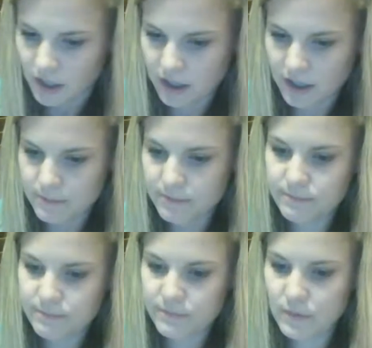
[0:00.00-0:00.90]

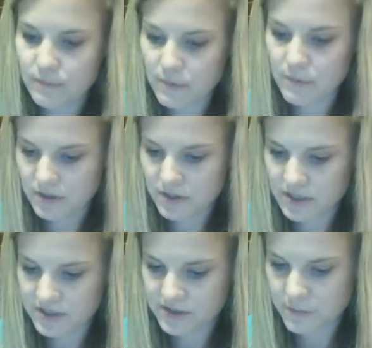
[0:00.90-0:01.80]

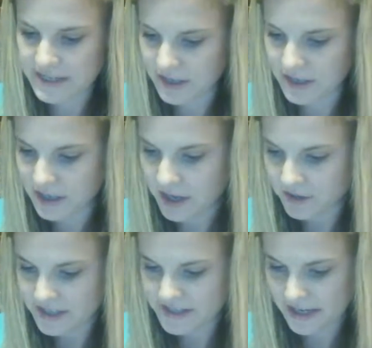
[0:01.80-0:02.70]
So
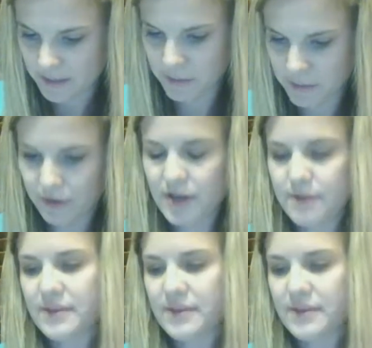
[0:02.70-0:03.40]
another example